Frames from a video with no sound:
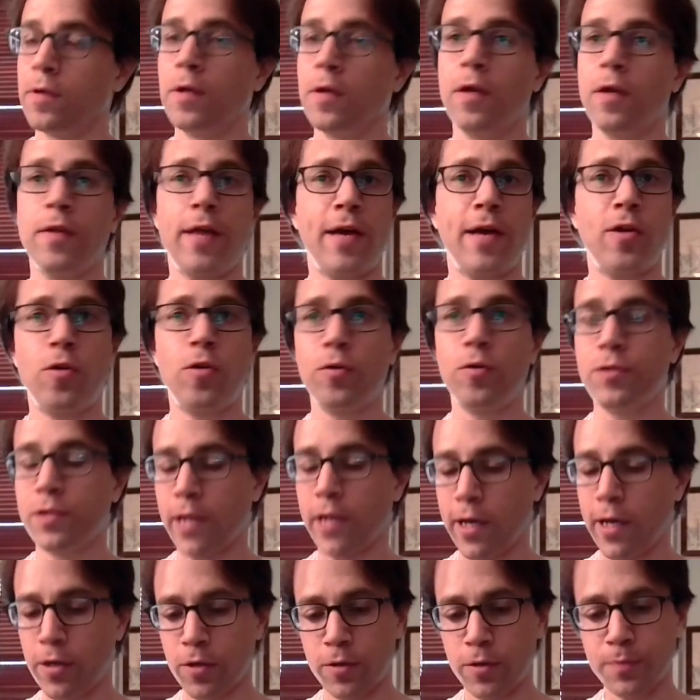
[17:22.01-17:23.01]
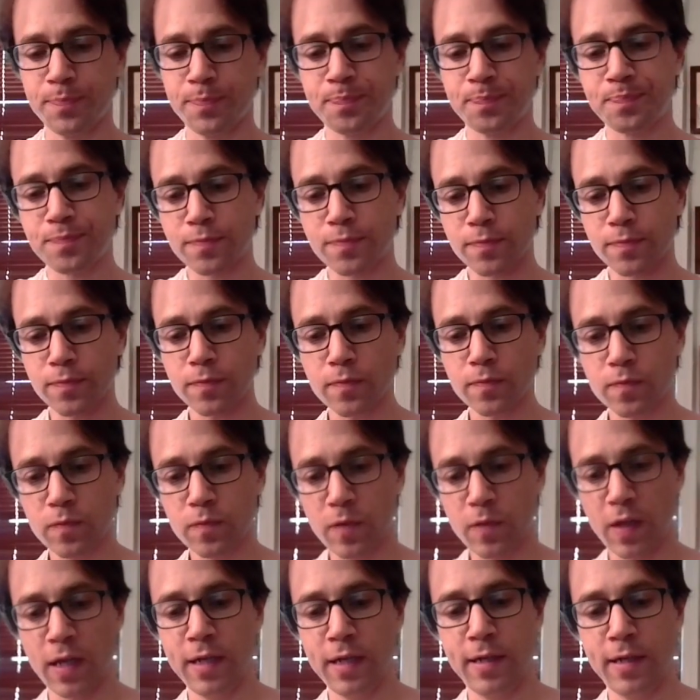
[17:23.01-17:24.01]
That whole cycle,
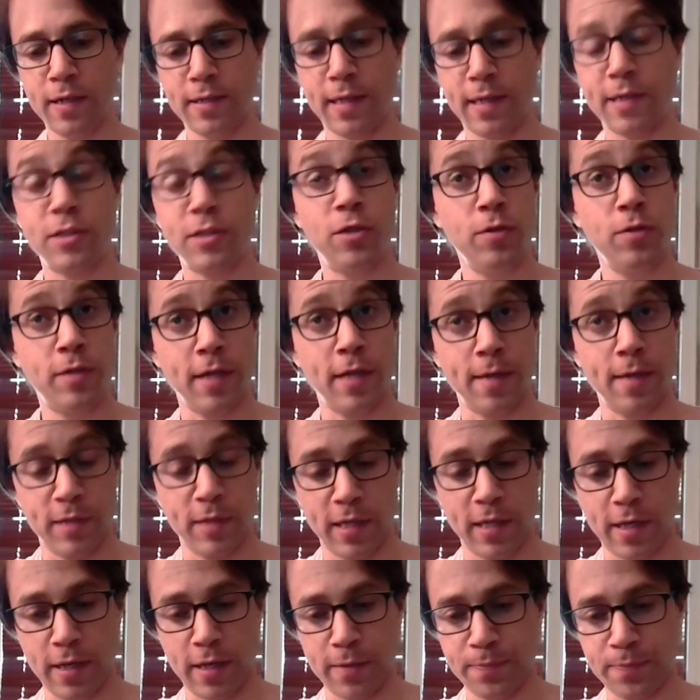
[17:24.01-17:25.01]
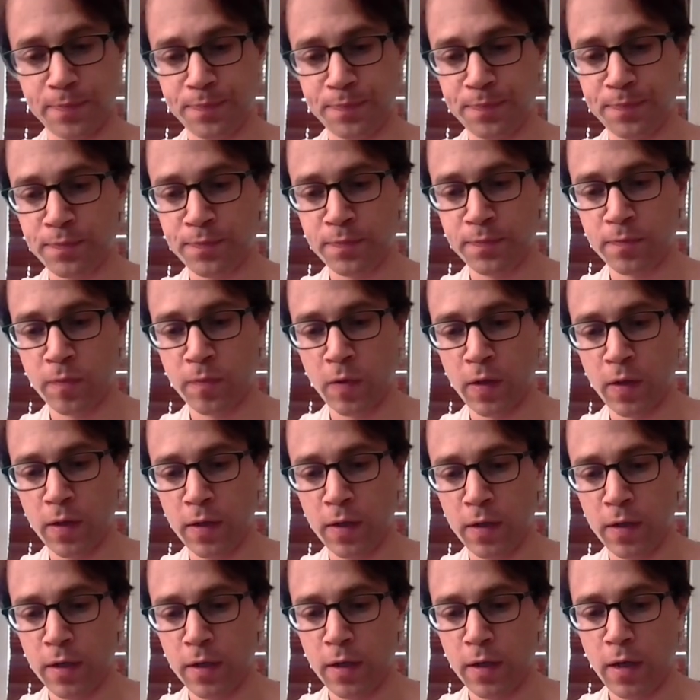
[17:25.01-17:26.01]
he does that 2 times again.
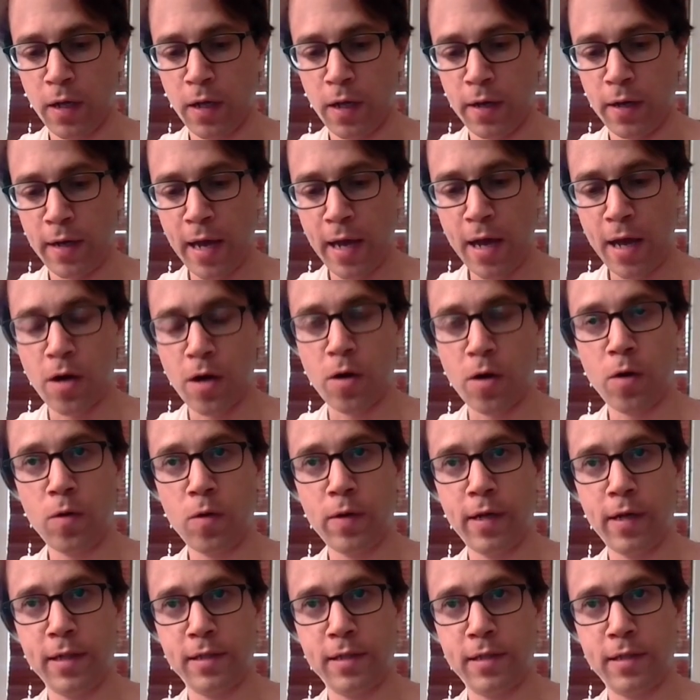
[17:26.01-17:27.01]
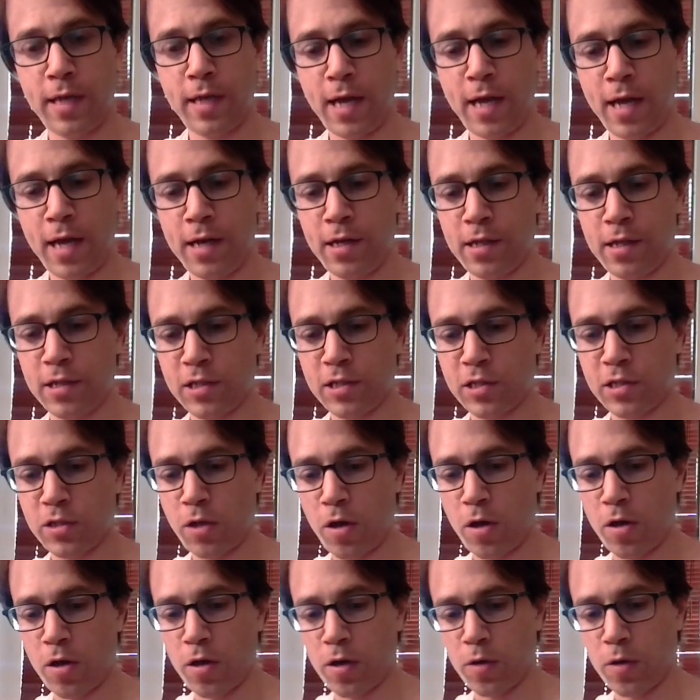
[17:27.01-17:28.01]
Now it's the end of the
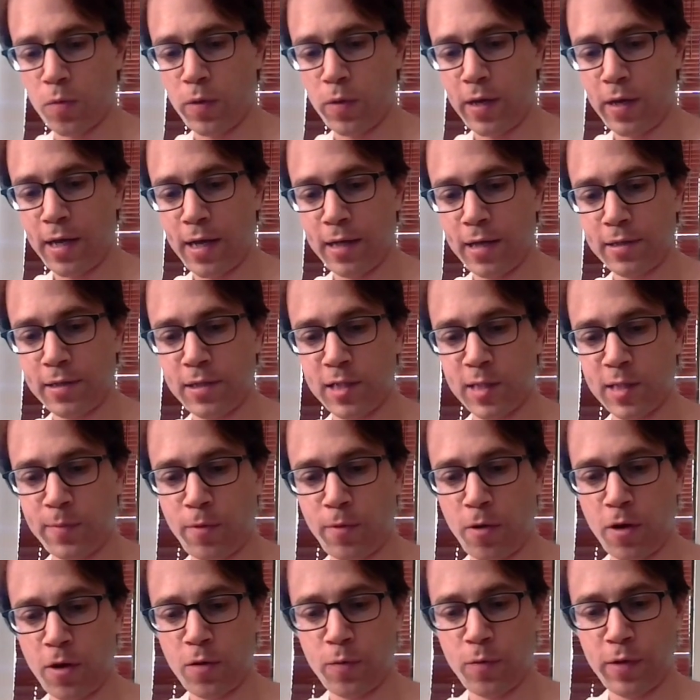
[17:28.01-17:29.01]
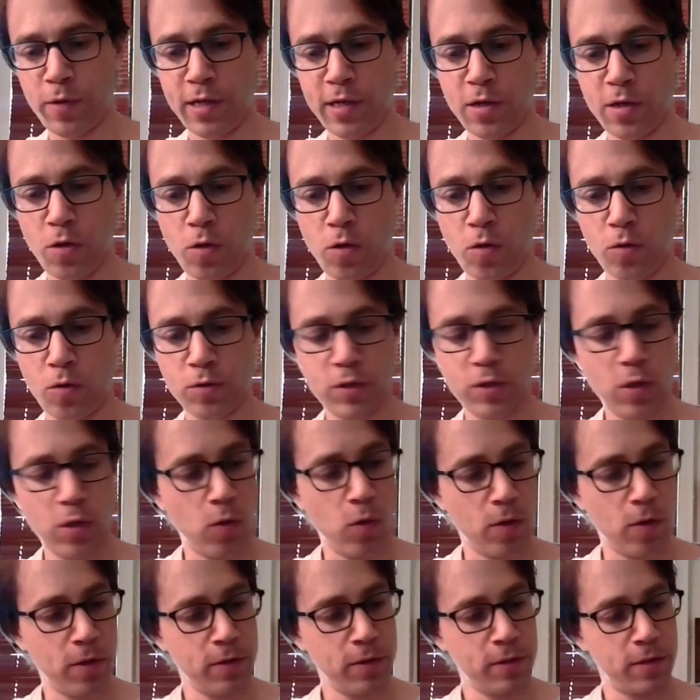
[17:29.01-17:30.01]
song where he has this part where he holds
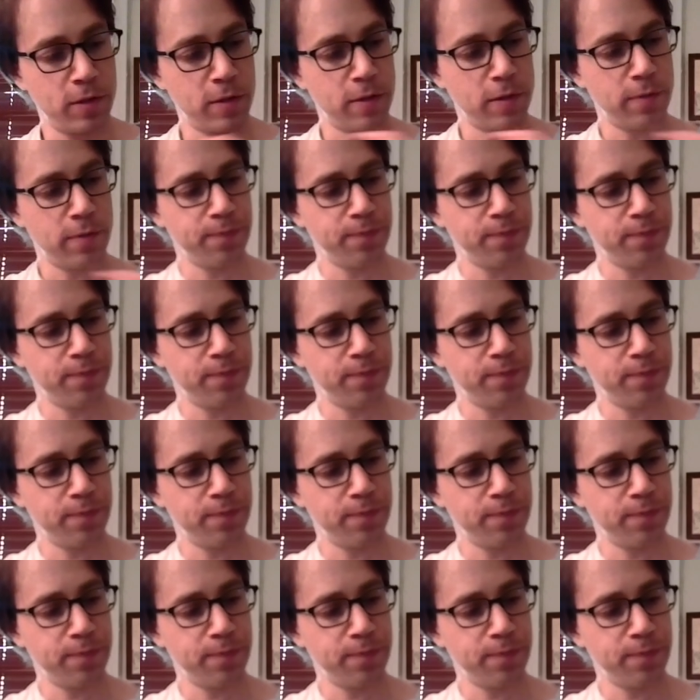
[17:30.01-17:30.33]
chords.